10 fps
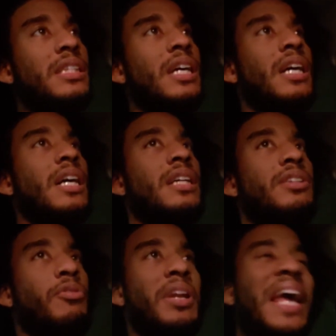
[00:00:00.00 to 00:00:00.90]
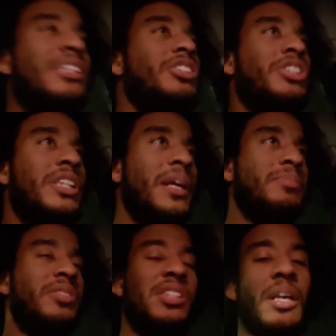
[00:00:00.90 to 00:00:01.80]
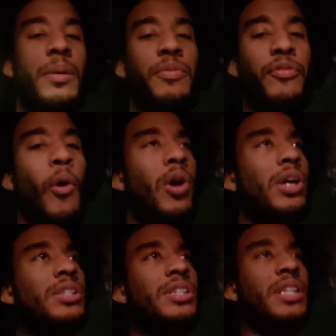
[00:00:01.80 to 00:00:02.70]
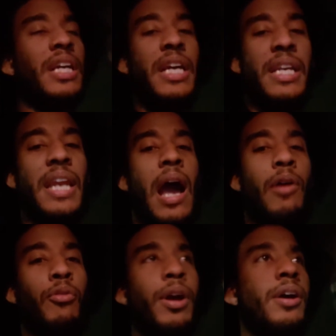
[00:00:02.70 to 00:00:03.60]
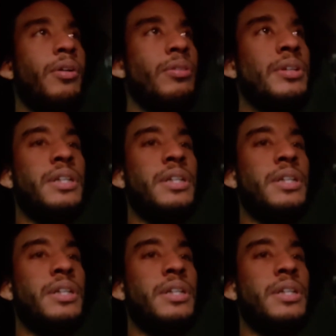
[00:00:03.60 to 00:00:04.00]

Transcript: the relationships seemed forced and not real.